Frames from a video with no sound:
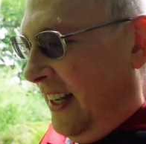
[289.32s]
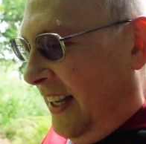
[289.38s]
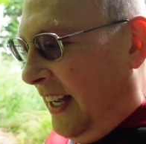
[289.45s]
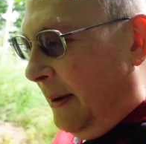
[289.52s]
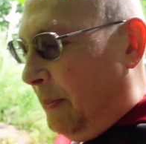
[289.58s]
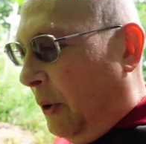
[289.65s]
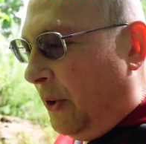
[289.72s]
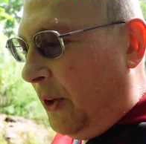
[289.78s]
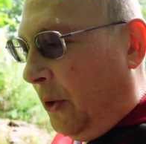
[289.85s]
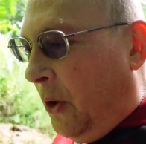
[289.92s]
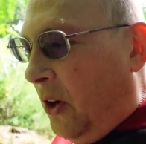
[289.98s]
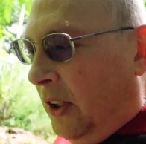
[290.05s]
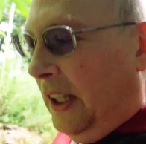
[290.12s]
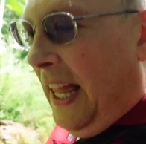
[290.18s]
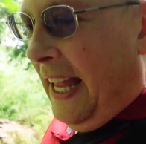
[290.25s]
I brought the
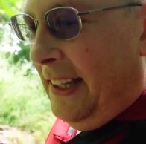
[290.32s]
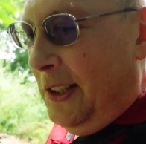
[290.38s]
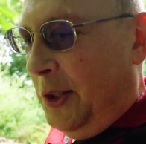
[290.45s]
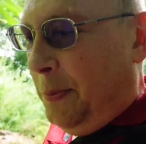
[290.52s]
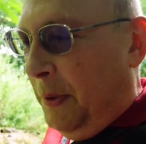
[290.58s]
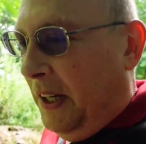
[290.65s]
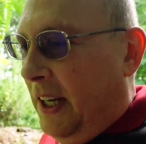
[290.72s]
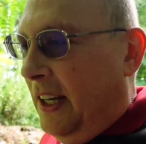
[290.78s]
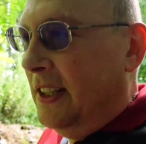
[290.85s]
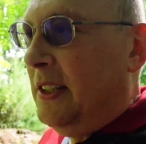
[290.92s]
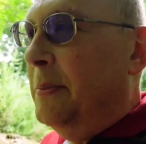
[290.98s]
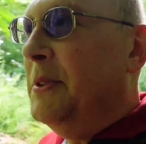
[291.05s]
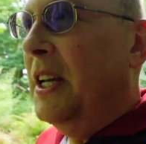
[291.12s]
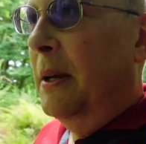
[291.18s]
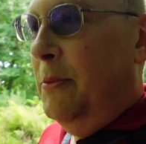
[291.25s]
wrong lens, but
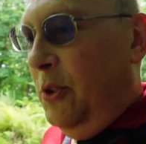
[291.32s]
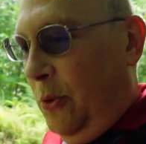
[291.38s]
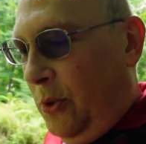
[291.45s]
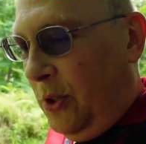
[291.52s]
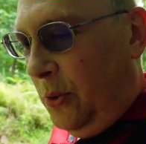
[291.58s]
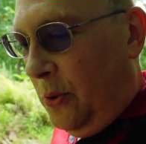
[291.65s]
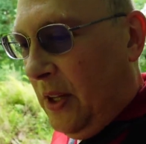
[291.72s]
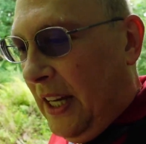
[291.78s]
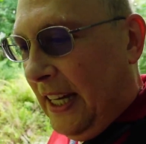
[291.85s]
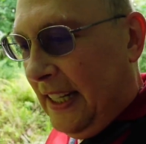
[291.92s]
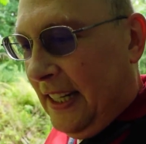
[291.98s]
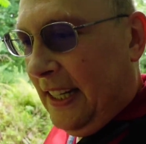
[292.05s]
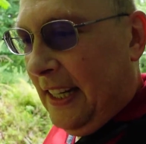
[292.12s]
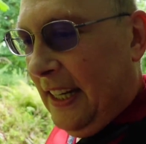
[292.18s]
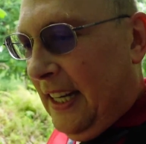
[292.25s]
sometimes you do that.
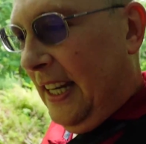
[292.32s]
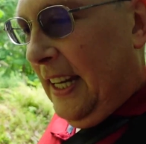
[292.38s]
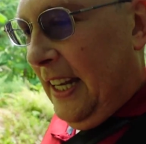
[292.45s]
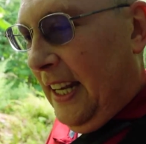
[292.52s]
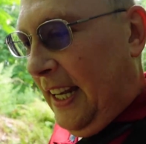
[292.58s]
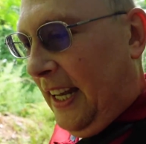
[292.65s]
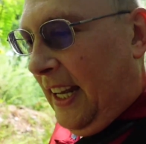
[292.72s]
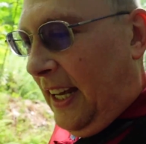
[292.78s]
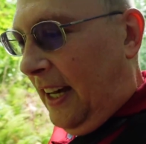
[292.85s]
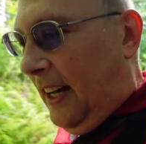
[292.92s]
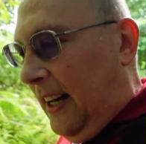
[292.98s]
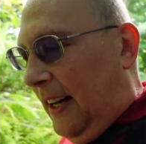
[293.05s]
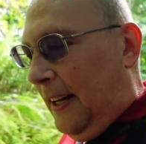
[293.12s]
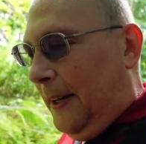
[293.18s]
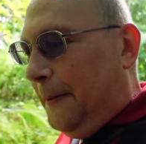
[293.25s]

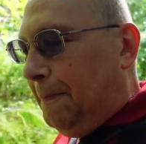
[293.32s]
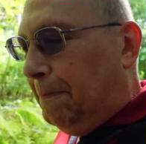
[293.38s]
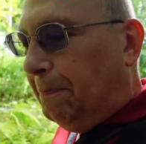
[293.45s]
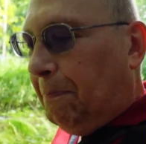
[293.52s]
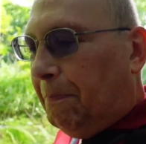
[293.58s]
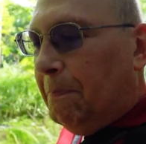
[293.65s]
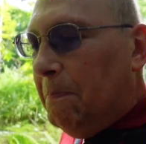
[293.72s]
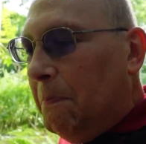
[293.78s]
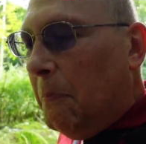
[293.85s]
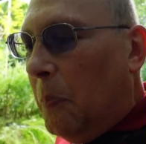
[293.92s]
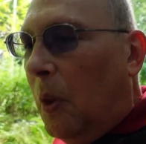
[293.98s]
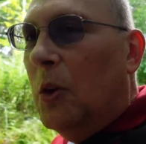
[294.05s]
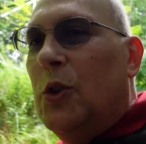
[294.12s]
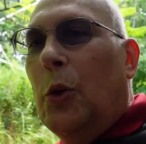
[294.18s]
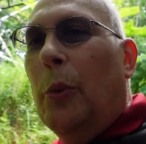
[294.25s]

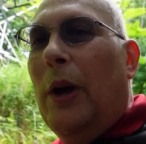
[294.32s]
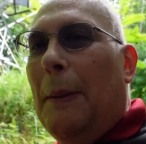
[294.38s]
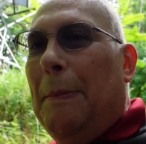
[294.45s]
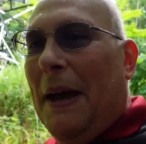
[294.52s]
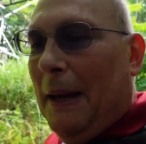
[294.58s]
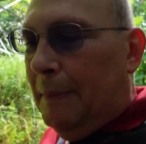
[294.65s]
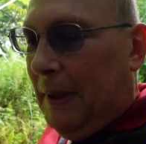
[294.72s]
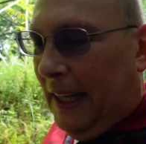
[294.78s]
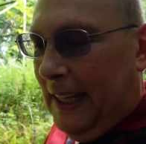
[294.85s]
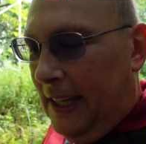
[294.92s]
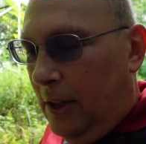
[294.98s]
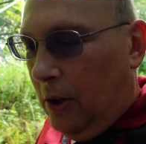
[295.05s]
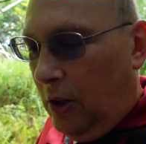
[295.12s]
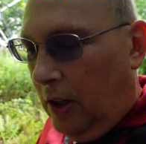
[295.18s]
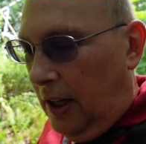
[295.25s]
So the way I pack my
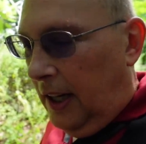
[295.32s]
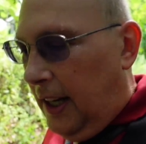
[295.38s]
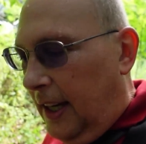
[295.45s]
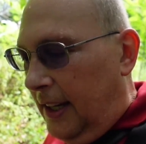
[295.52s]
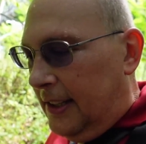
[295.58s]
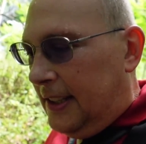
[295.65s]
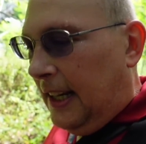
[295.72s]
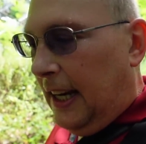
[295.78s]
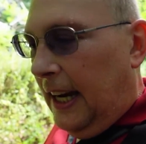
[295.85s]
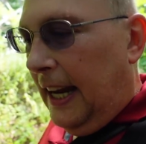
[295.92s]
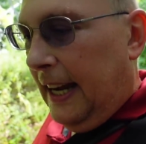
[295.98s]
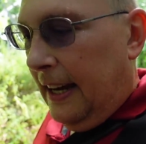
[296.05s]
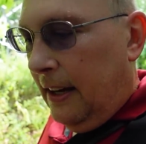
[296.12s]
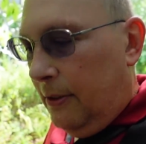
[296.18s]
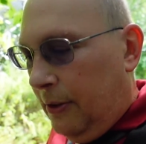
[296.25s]
gear is I
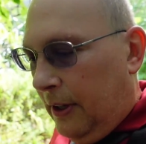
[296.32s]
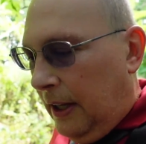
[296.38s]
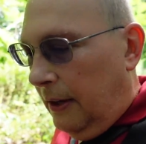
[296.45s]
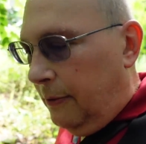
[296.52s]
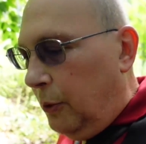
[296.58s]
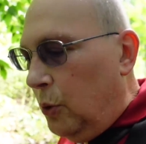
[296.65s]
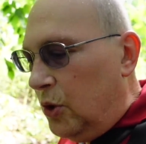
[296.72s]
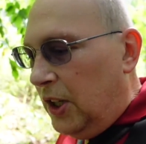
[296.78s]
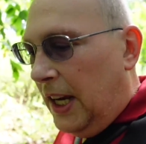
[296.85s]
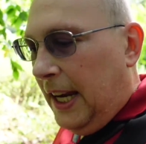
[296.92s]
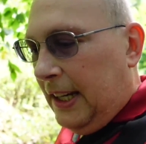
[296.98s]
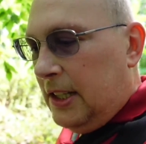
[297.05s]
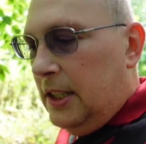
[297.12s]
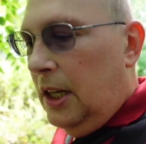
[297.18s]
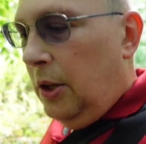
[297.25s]
have a Fuji
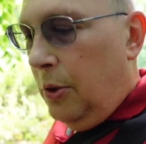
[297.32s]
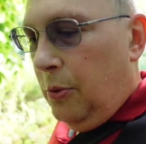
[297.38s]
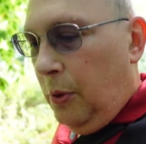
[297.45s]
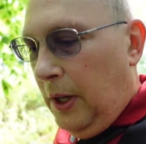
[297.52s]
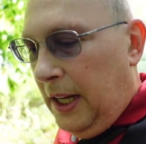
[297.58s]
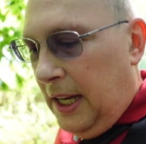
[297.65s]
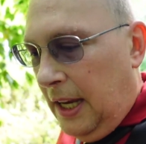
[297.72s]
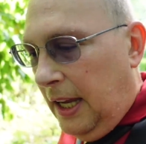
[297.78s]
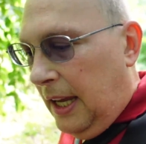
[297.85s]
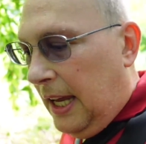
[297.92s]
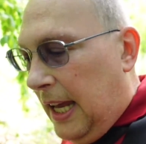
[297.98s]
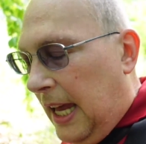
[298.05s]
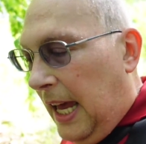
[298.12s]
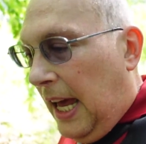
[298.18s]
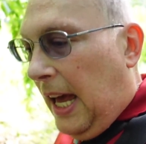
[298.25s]
X-T3
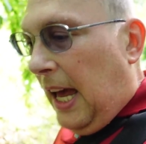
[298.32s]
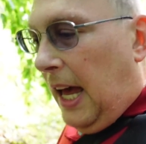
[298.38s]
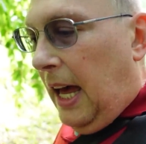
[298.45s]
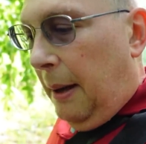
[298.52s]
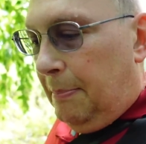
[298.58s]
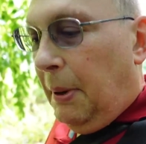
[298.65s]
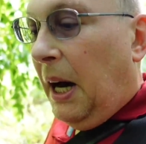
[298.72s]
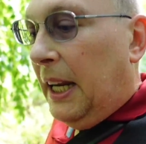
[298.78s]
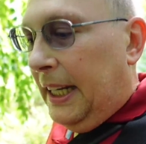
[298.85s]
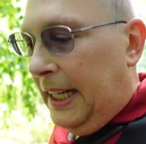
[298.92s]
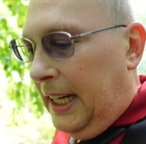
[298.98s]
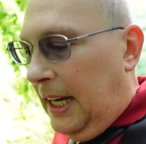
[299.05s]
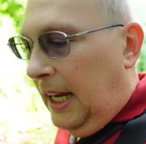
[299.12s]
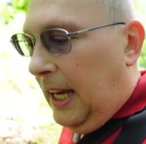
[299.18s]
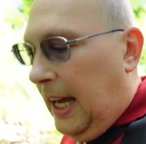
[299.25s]

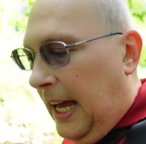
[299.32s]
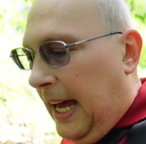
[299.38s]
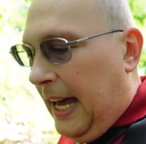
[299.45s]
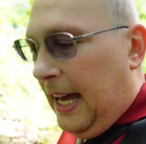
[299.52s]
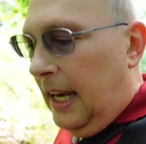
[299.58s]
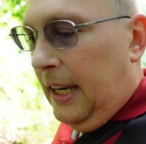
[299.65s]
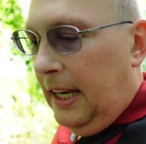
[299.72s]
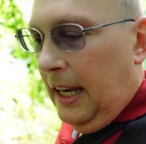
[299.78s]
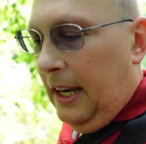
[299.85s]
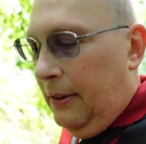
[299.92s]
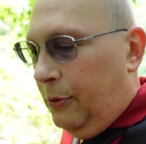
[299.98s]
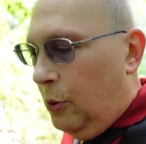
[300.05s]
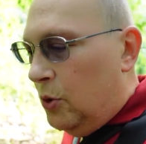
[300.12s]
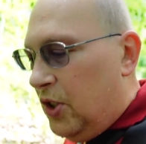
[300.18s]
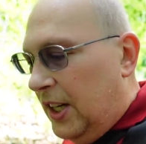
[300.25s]
body and a
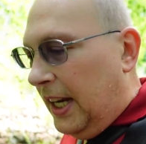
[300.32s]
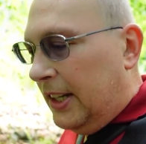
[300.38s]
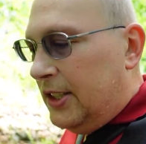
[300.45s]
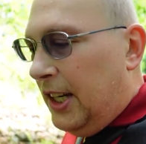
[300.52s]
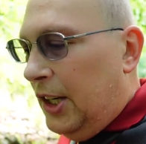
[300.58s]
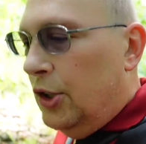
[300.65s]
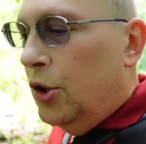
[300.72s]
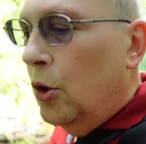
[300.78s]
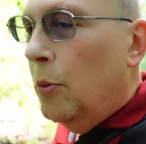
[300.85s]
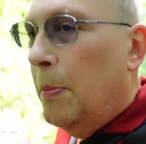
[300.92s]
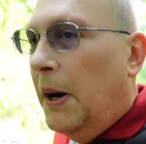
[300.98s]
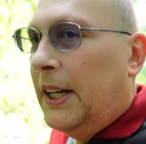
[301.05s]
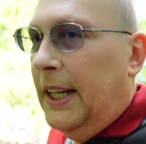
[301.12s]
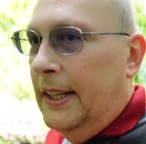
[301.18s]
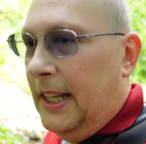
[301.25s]
Fuji X-T2
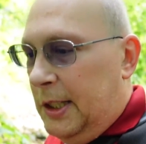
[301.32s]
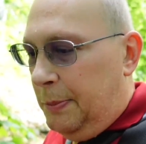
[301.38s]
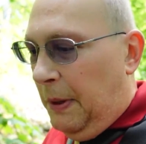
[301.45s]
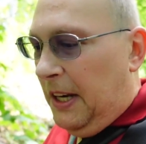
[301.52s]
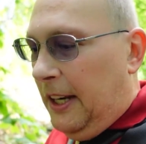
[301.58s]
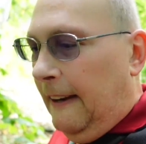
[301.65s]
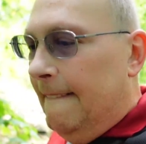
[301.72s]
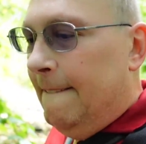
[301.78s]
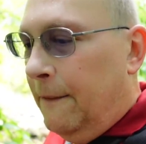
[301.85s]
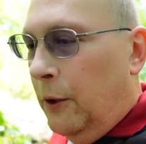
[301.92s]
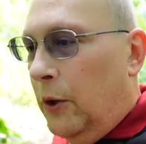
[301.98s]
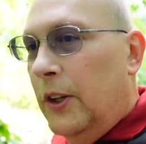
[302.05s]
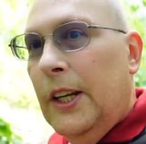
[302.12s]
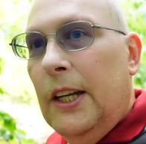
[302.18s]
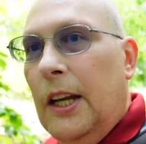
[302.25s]
body that's been
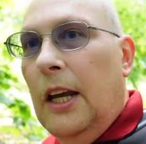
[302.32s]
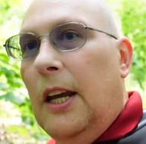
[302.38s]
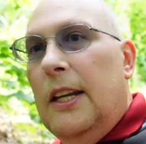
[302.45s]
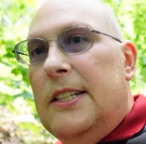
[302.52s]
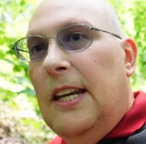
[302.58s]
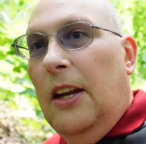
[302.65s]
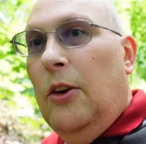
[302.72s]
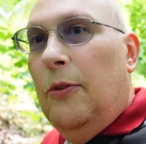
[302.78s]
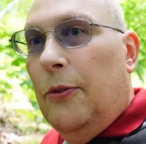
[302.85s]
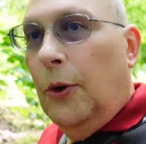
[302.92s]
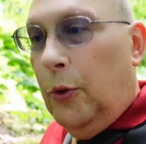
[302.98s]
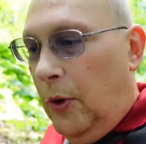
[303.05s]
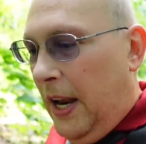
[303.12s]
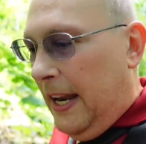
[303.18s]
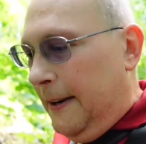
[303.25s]
converted to
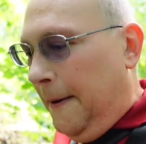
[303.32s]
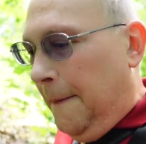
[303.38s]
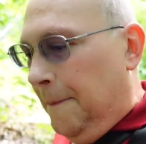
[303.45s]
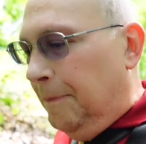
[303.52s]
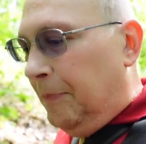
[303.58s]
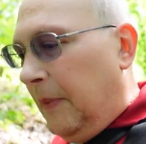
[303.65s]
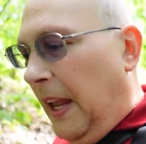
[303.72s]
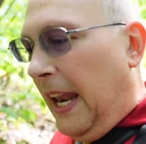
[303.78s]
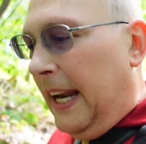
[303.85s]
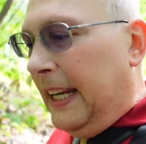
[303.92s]
infrared, and I